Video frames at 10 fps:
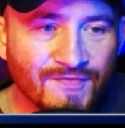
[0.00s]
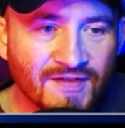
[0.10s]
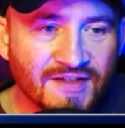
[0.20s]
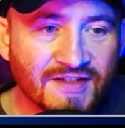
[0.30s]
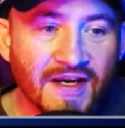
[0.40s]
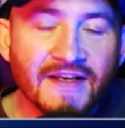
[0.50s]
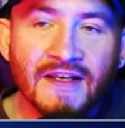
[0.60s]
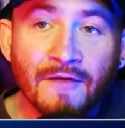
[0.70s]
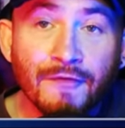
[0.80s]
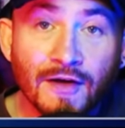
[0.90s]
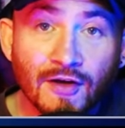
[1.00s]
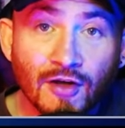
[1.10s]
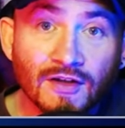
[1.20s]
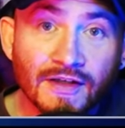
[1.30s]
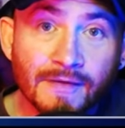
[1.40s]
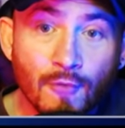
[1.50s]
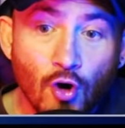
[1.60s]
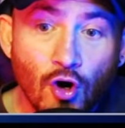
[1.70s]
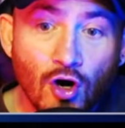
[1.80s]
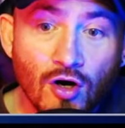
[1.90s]
Significantly
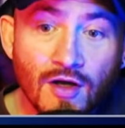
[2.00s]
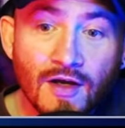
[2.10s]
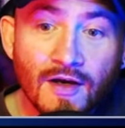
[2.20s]
more.